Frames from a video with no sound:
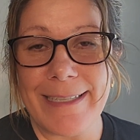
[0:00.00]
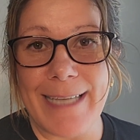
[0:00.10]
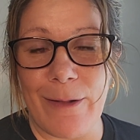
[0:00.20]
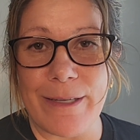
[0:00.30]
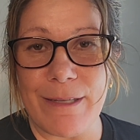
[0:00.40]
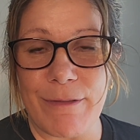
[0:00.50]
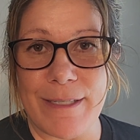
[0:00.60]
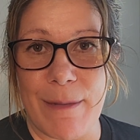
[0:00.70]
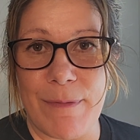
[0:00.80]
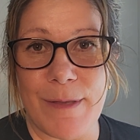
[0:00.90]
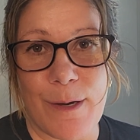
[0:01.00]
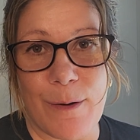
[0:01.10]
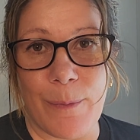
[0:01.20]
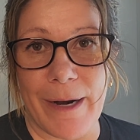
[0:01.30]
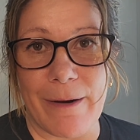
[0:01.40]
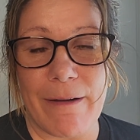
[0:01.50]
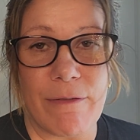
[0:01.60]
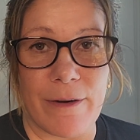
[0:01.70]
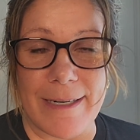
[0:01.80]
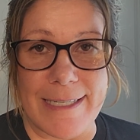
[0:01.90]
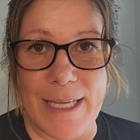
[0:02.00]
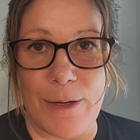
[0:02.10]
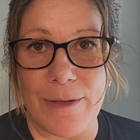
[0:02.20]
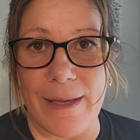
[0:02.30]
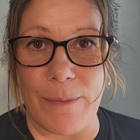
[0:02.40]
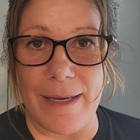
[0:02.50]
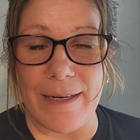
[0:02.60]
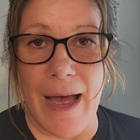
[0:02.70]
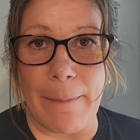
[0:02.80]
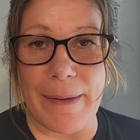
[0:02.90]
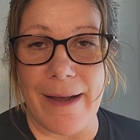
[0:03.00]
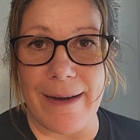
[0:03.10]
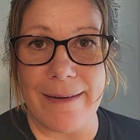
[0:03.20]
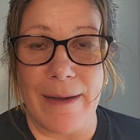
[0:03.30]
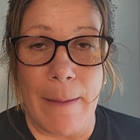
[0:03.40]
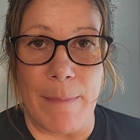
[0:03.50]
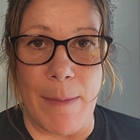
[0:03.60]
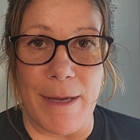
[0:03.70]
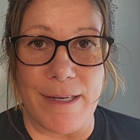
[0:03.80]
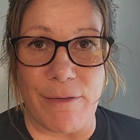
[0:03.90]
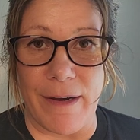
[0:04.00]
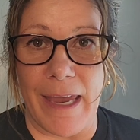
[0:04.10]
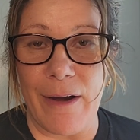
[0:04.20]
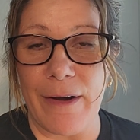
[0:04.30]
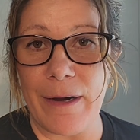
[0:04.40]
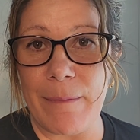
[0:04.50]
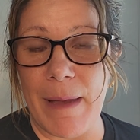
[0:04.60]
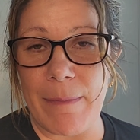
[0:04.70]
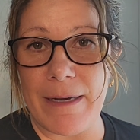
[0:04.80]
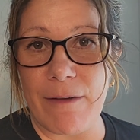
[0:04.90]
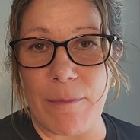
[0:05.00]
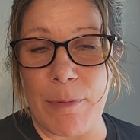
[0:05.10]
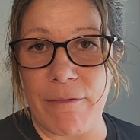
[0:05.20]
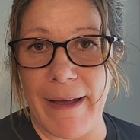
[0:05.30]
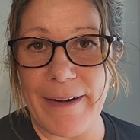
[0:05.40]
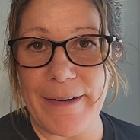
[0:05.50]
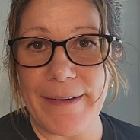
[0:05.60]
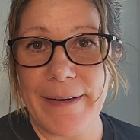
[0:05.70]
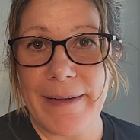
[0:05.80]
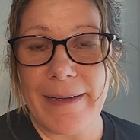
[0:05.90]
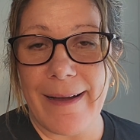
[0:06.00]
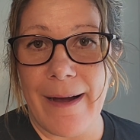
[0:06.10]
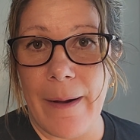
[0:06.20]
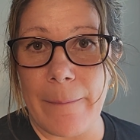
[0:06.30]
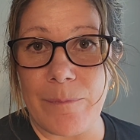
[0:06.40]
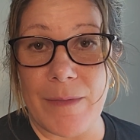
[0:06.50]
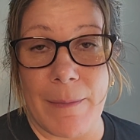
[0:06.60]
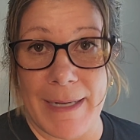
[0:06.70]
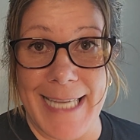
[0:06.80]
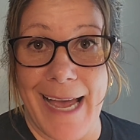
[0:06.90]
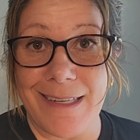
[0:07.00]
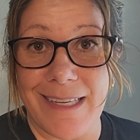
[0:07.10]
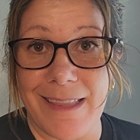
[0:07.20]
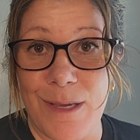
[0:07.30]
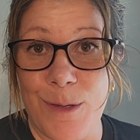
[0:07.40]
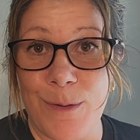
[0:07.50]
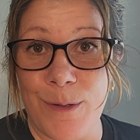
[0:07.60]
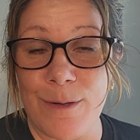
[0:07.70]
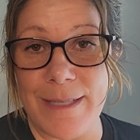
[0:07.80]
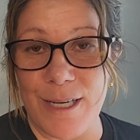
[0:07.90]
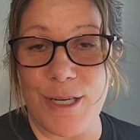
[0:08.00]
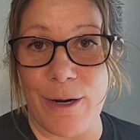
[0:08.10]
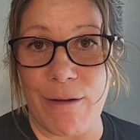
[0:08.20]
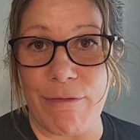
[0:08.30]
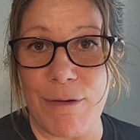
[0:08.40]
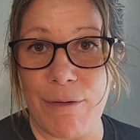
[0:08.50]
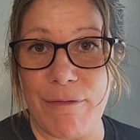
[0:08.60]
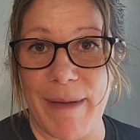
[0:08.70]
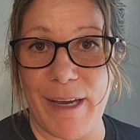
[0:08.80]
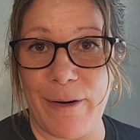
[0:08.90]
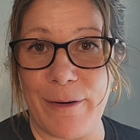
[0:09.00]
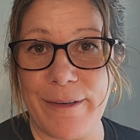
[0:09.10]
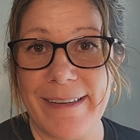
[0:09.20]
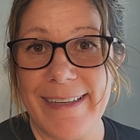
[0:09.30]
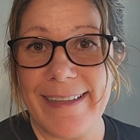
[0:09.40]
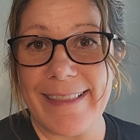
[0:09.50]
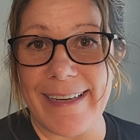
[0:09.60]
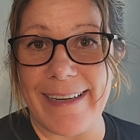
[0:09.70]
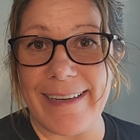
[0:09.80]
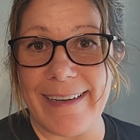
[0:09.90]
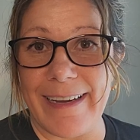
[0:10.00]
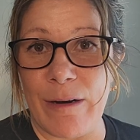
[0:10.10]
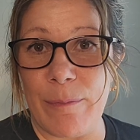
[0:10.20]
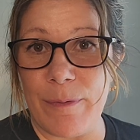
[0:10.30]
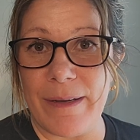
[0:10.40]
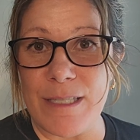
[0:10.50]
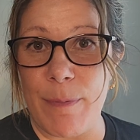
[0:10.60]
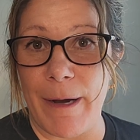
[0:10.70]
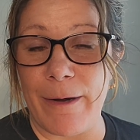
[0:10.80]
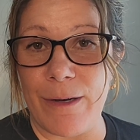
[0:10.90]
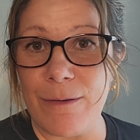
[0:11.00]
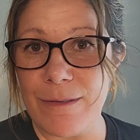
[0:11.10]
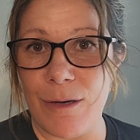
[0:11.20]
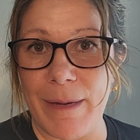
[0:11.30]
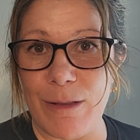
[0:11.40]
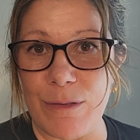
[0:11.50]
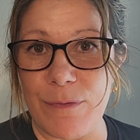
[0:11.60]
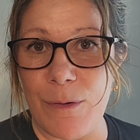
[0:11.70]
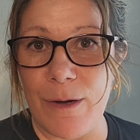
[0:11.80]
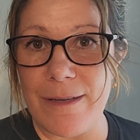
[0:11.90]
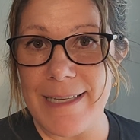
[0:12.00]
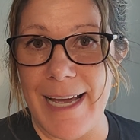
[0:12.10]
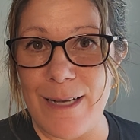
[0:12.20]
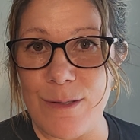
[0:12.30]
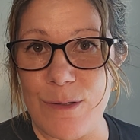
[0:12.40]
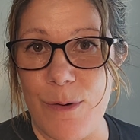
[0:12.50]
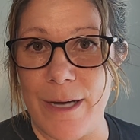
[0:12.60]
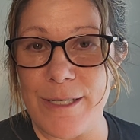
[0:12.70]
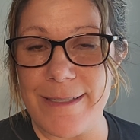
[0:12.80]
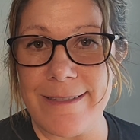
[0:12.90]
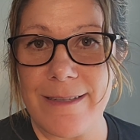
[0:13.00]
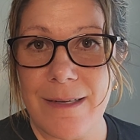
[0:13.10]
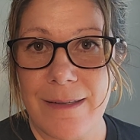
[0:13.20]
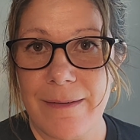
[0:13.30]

Tell us if there's something that you're aware of or a deal that we can hop in on, maybe a different carrier, maybe a different provider, a tactic that you use. I shared a few of my own that I hope inspire you. Go make those phone calls, ask those questions.